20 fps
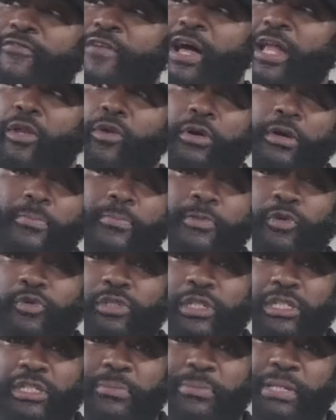follow her
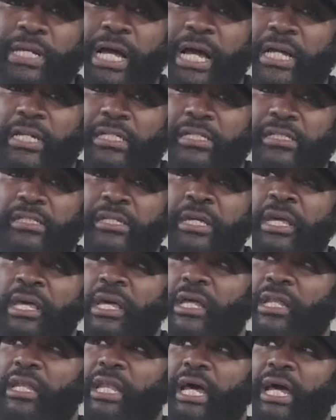music, to be honest.
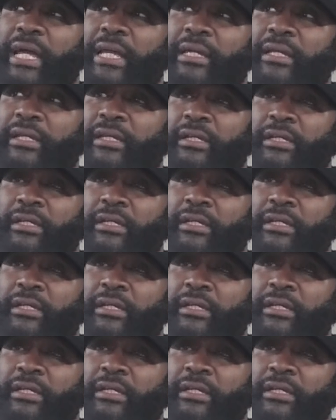Like